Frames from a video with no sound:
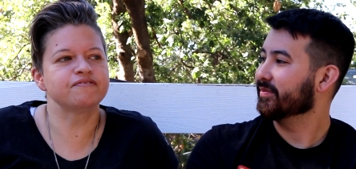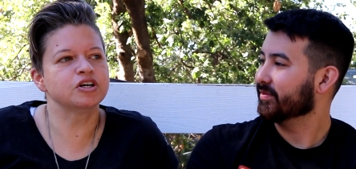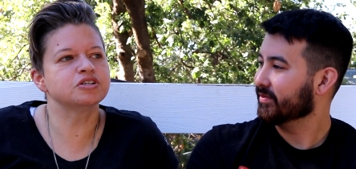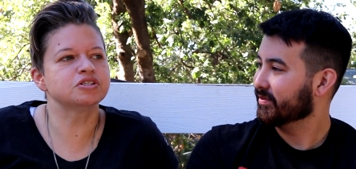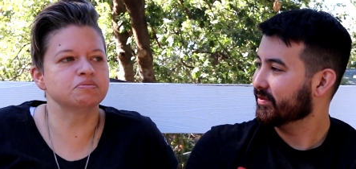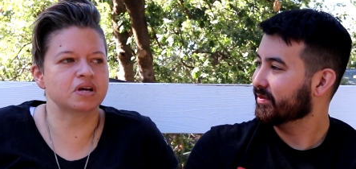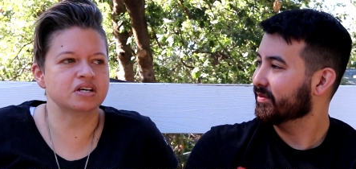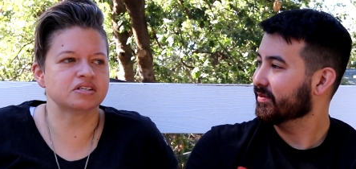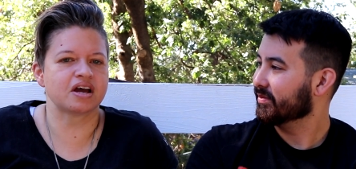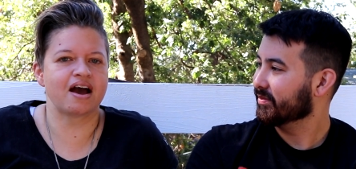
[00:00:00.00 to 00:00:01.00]
Speaker 1: first
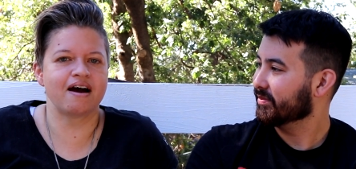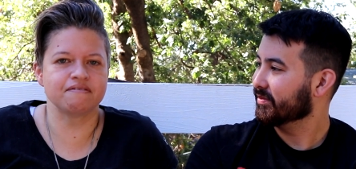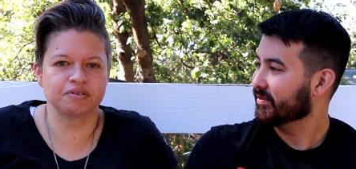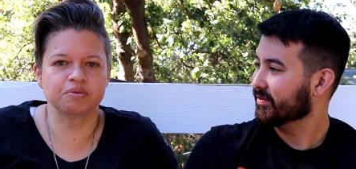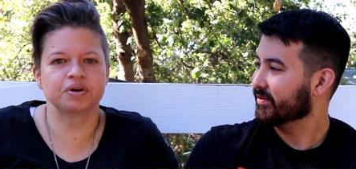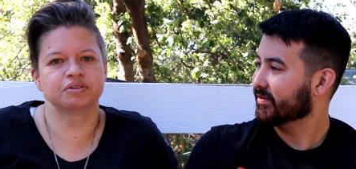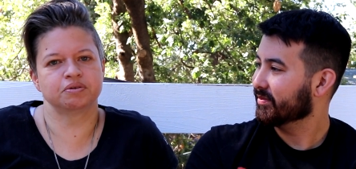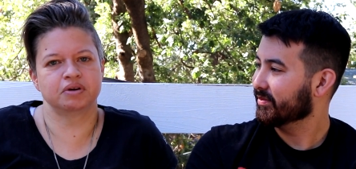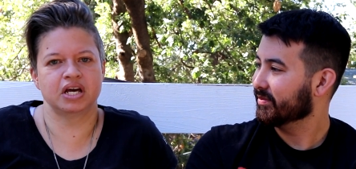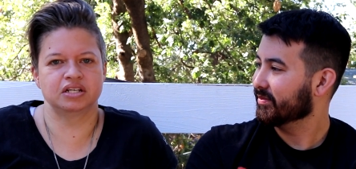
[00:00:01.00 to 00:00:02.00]
maze I ever went
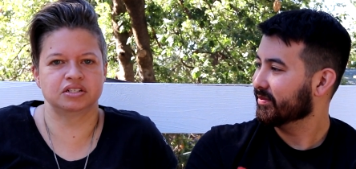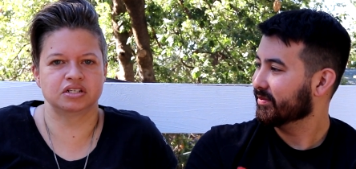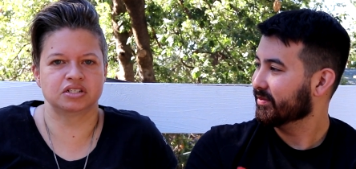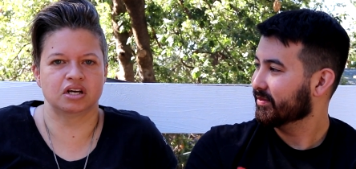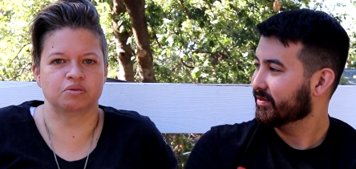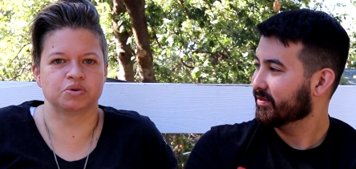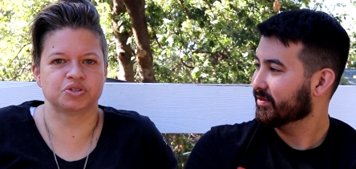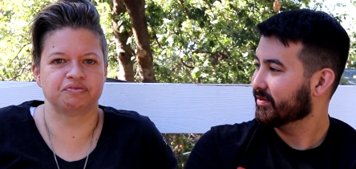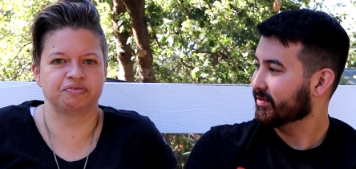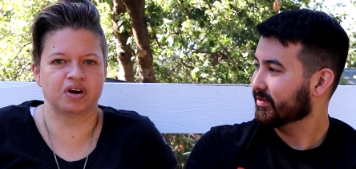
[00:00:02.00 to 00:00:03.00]
through at HHN was
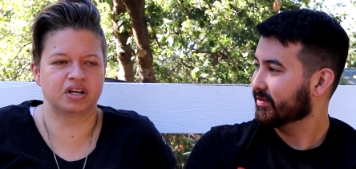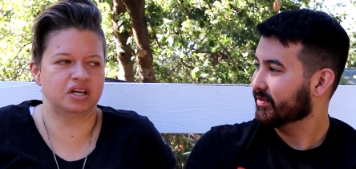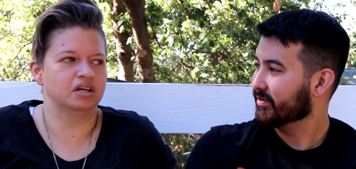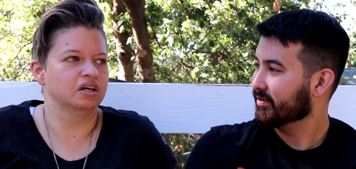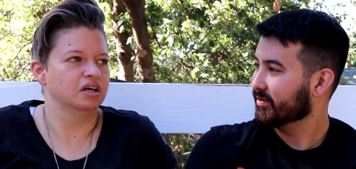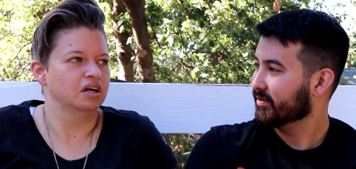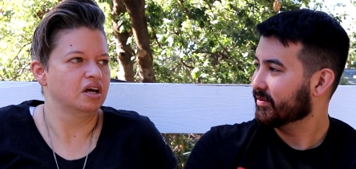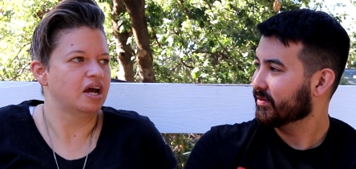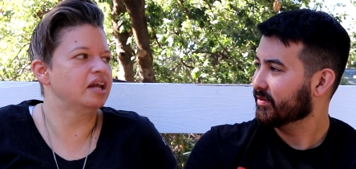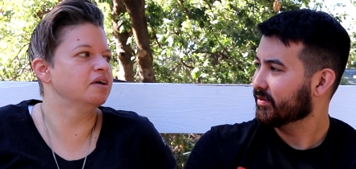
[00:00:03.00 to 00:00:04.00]
Freddy.
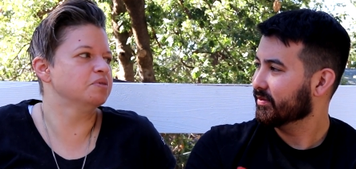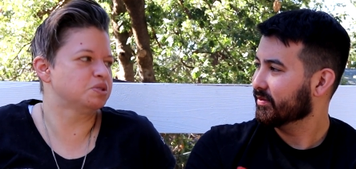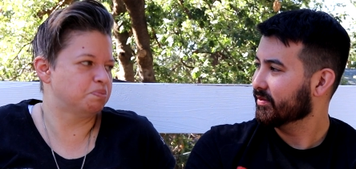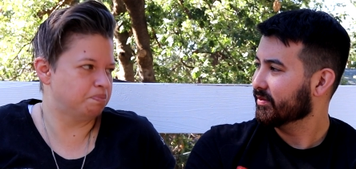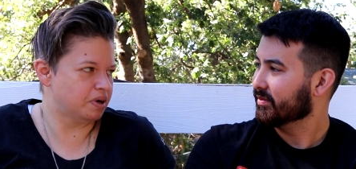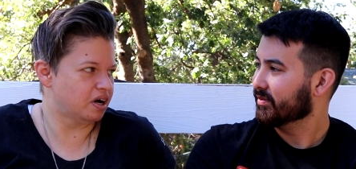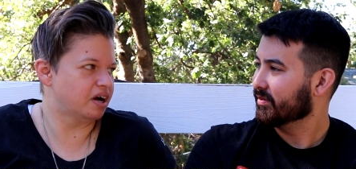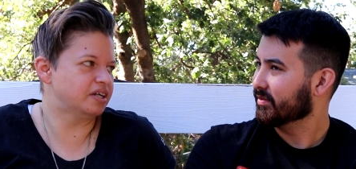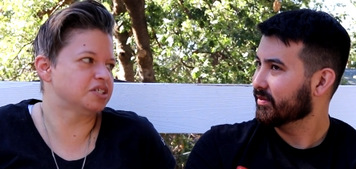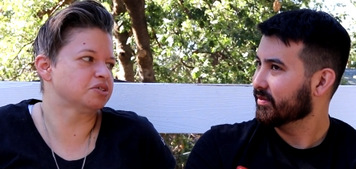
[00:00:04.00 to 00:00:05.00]
And it was
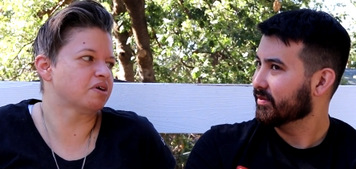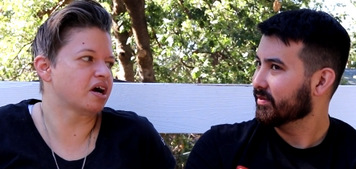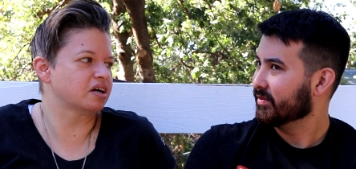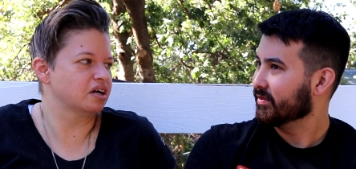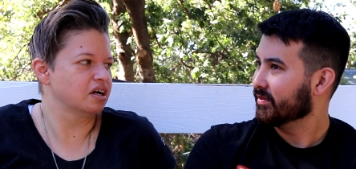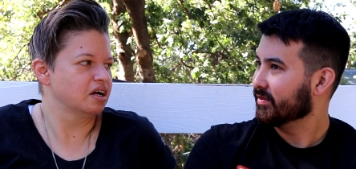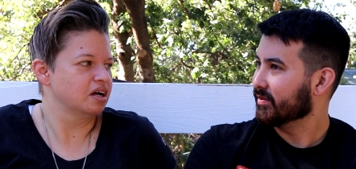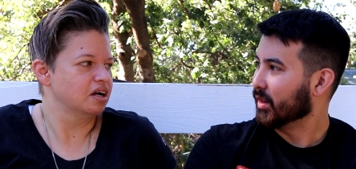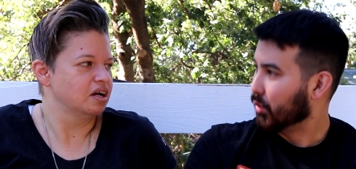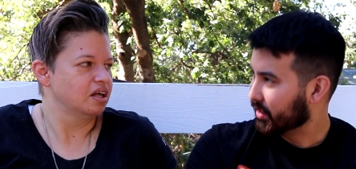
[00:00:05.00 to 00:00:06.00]
behind Shrek.
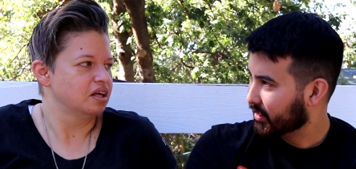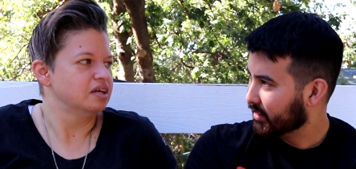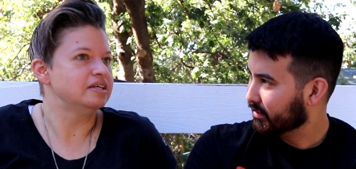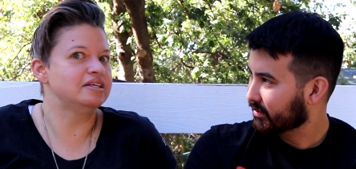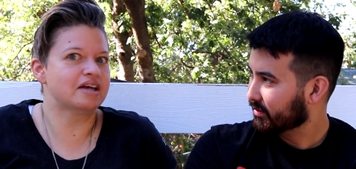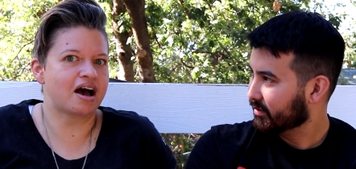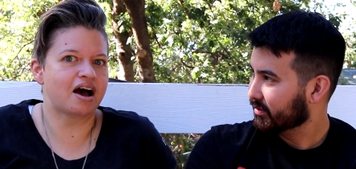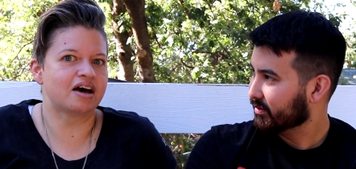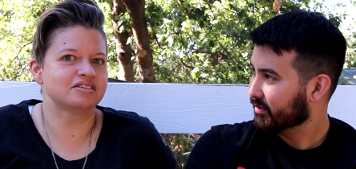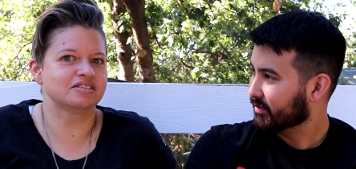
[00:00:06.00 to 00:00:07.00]
Speaker 2: Was it?
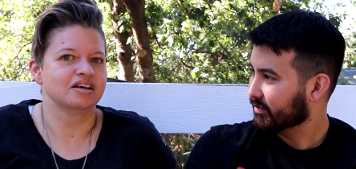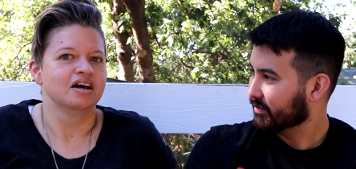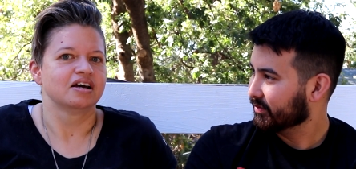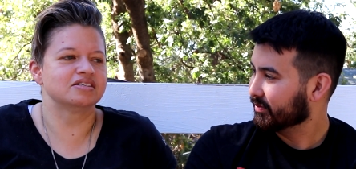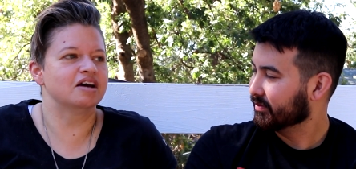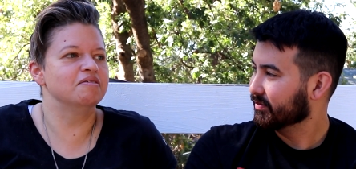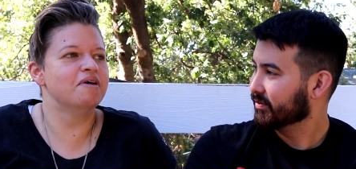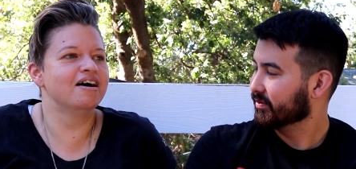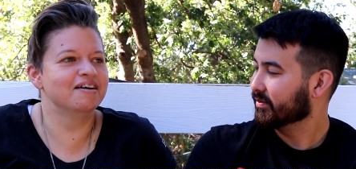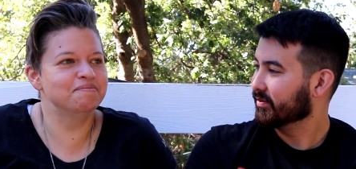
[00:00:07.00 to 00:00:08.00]
Speaker 1: Yes. Because I
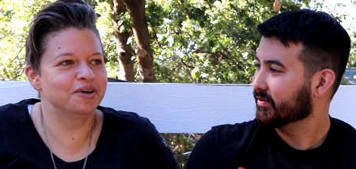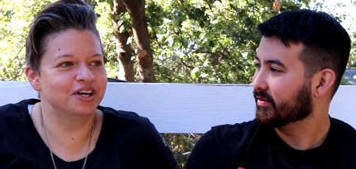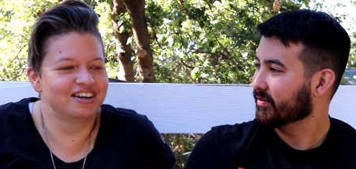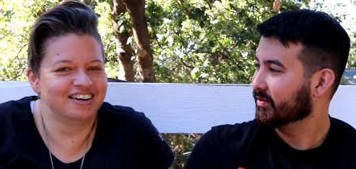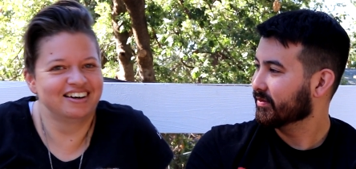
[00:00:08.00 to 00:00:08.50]
remember